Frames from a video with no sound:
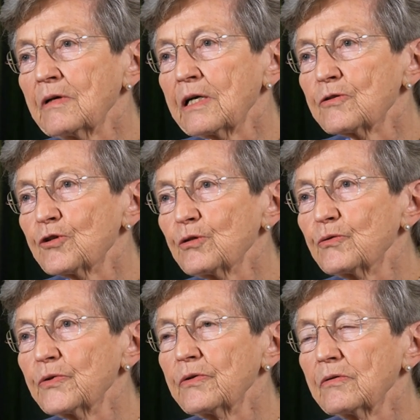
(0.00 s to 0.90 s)
our
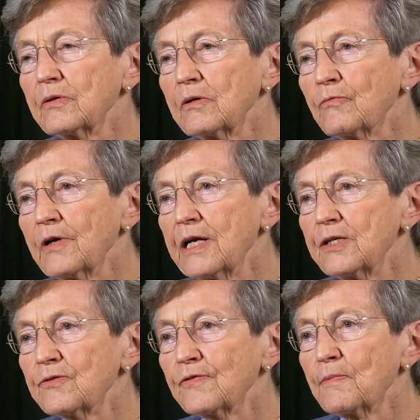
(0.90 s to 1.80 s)
children
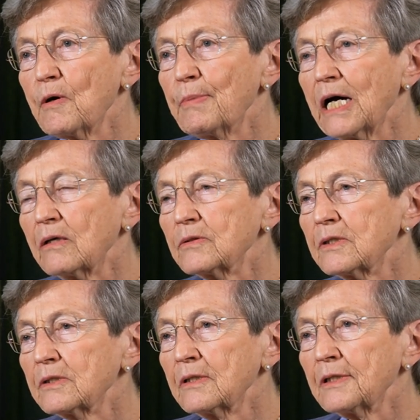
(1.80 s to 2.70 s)
range from about
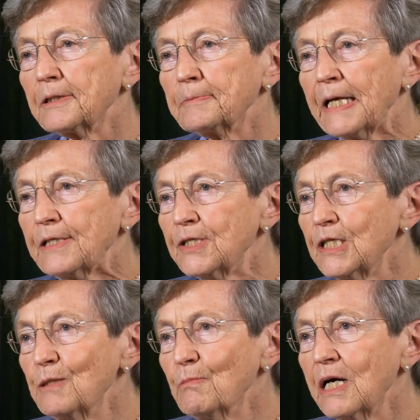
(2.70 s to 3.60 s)
um,
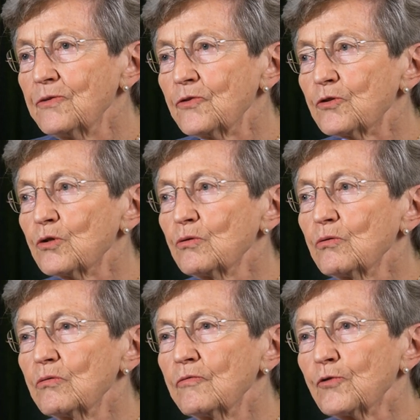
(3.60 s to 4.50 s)
18 months
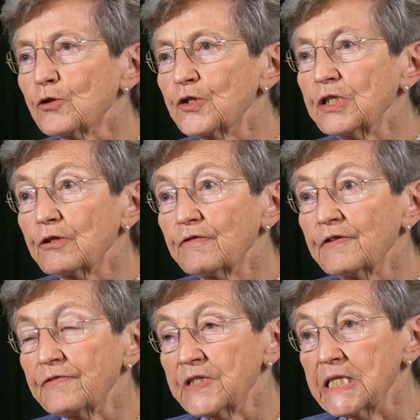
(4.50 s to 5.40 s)
to 14 or
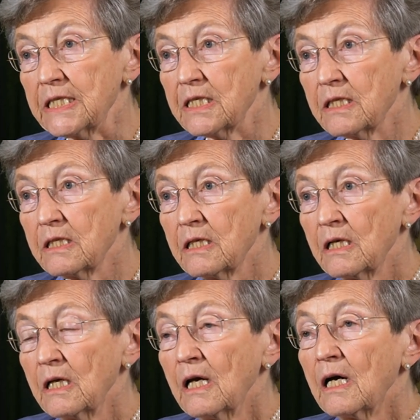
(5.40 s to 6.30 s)
15.
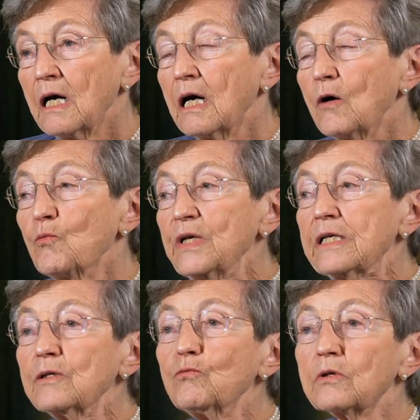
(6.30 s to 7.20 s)
Uh, we
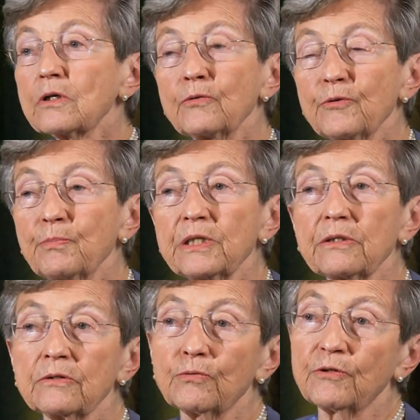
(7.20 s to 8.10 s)
can work with
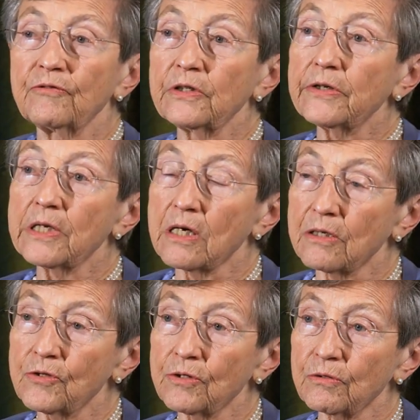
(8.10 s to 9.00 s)
parents with very
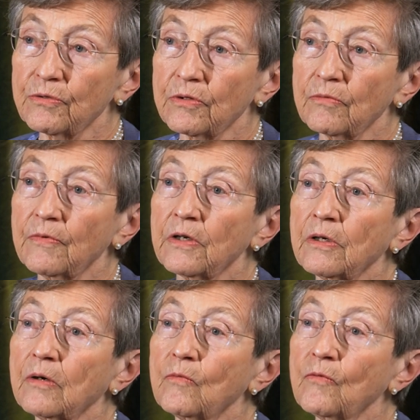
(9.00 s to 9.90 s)
young children
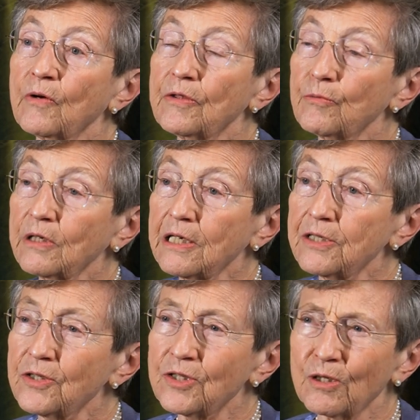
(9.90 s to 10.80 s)
uh, when the
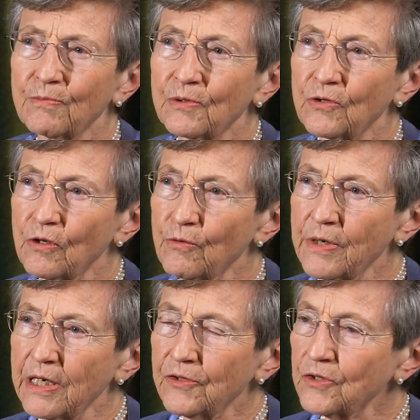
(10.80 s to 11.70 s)
relationship is
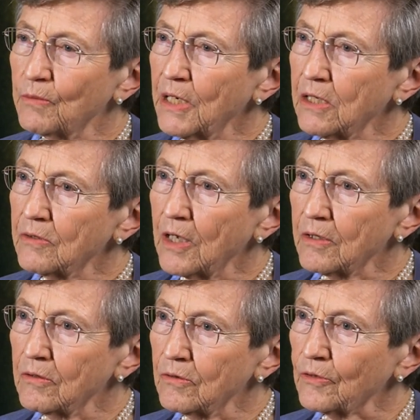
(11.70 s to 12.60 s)
already somehow
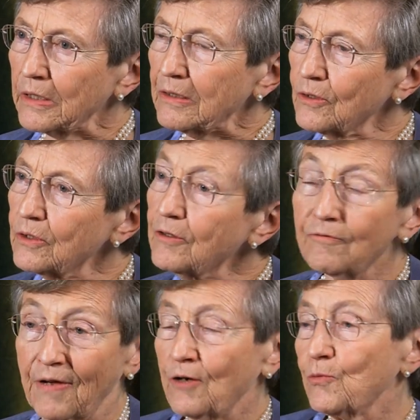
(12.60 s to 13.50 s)
not looking good. In
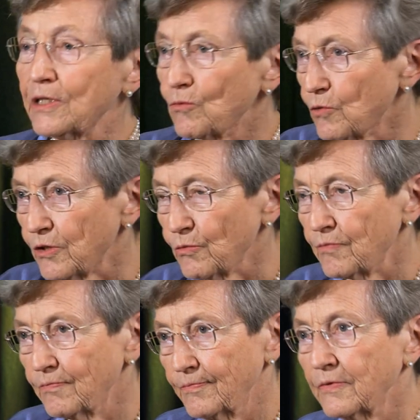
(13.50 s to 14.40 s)
fact, we can work
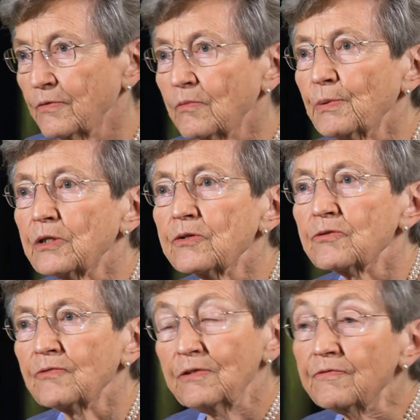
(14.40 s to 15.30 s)
with, with parents
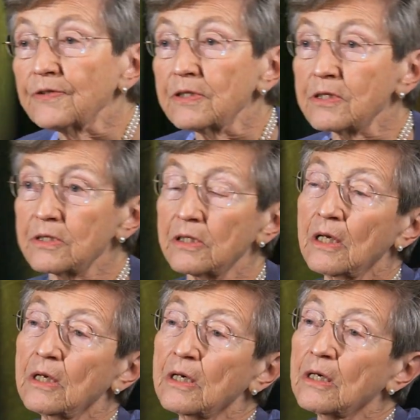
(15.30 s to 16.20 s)
of infants
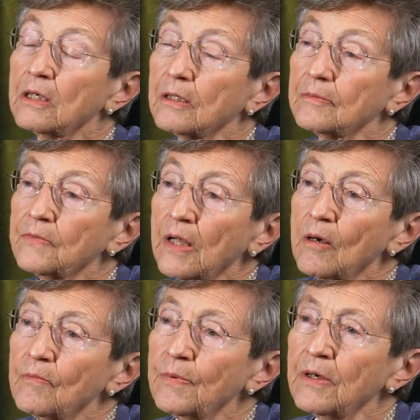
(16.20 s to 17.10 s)
um,
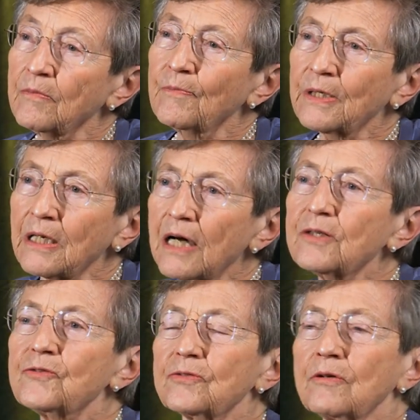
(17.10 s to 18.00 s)
uh,
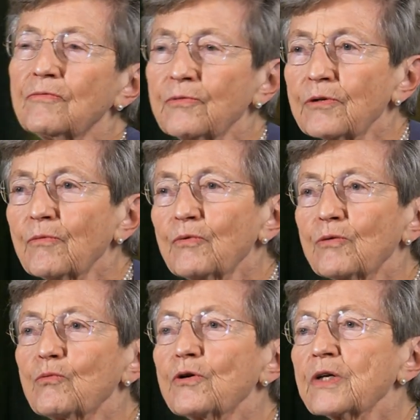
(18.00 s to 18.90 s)
because we're,
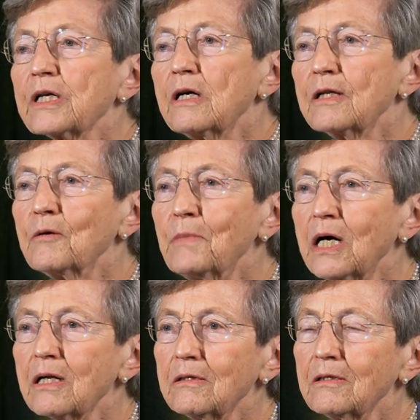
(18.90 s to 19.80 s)
we're working on a
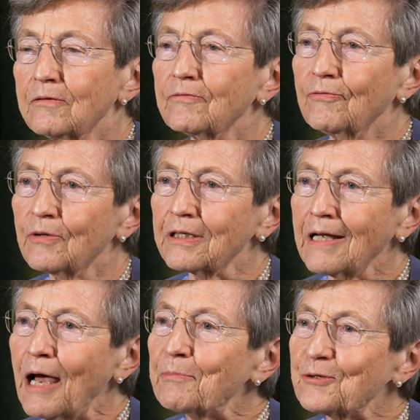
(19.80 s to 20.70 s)
model of what
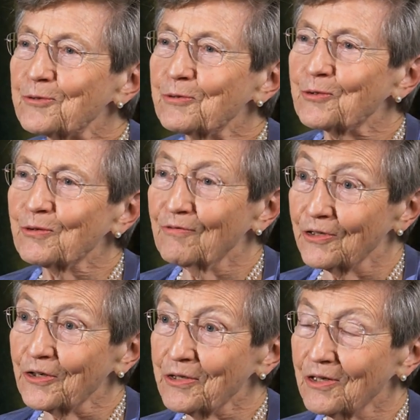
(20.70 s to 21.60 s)
happens between
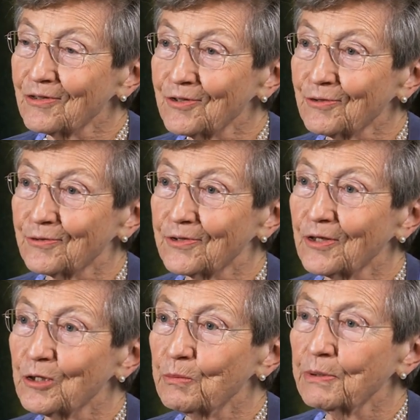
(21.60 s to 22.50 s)
very young children
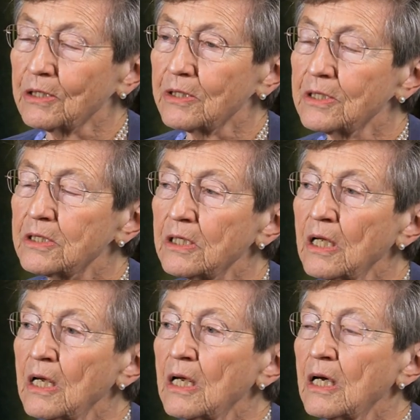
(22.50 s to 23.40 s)
and their parents.
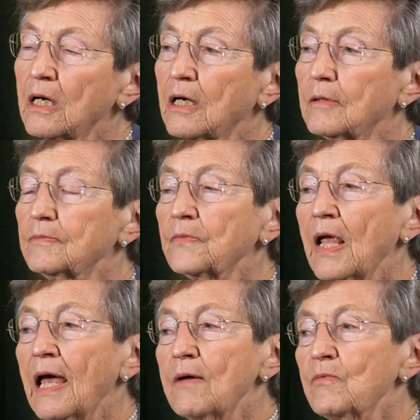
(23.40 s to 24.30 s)
Um,
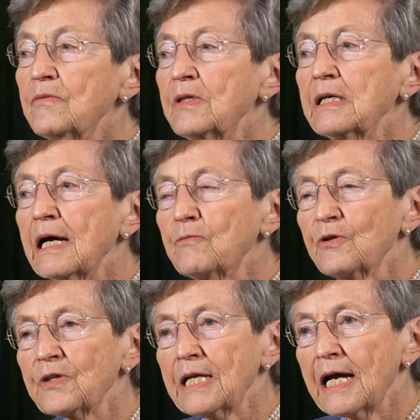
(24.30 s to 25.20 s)
the, uh,
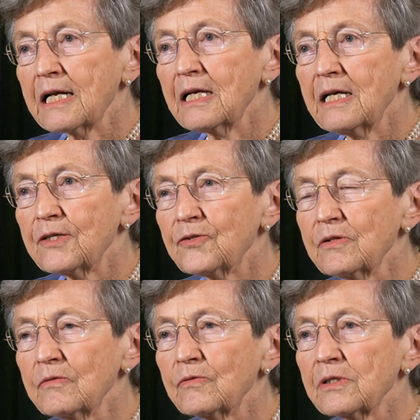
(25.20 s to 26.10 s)
with an
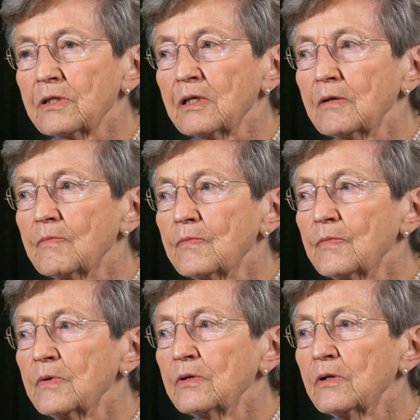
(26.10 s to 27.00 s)
adolescent, um,
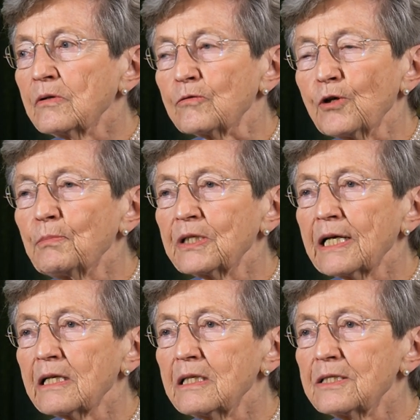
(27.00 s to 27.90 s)
a troubled
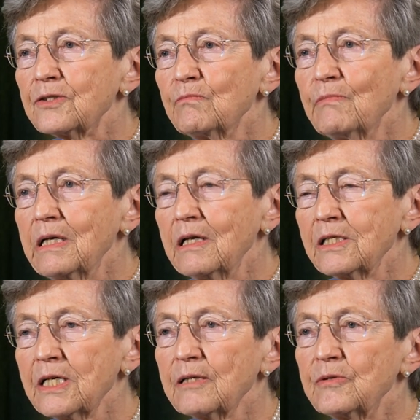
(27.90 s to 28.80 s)
adolescent, many
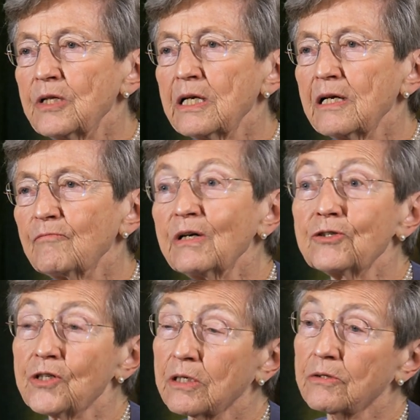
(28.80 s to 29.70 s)
times they have
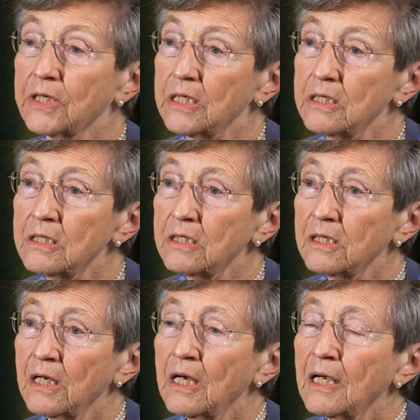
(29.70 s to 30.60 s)
much younger needs.
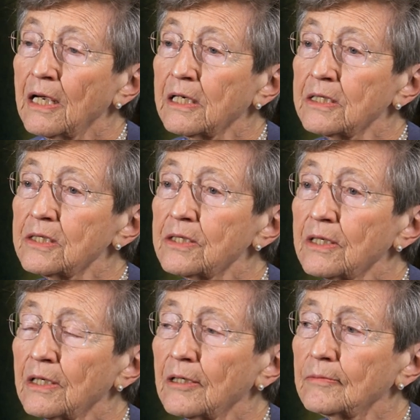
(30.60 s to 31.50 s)
And
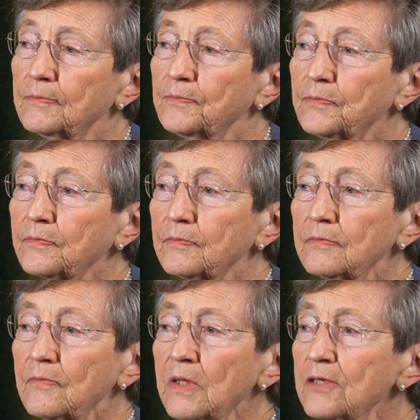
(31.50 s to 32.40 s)
um,
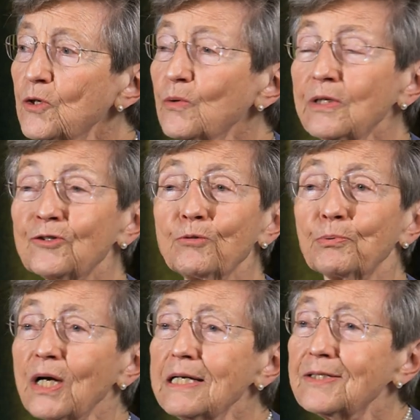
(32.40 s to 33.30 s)
so it's
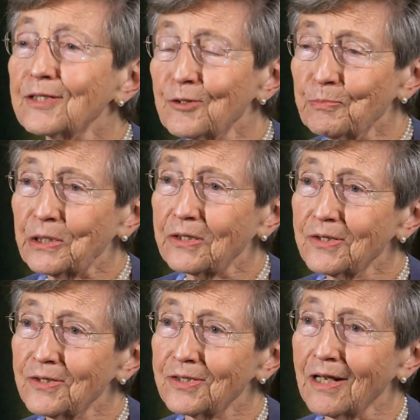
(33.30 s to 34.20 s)
surprising to
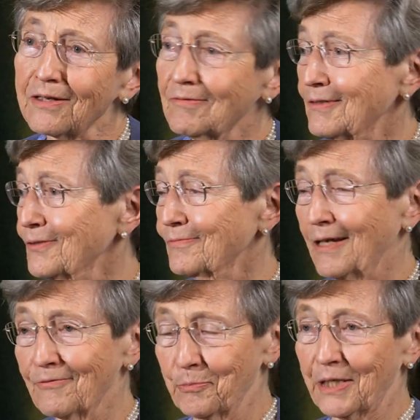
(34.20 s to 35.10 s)
parents and to
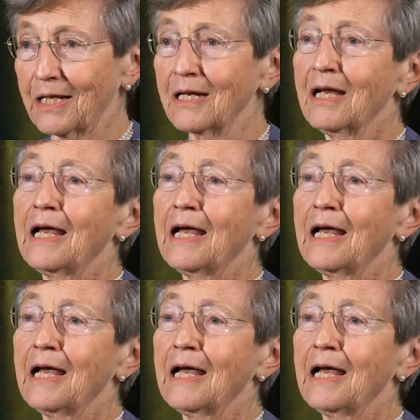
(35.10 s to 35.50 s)
everybody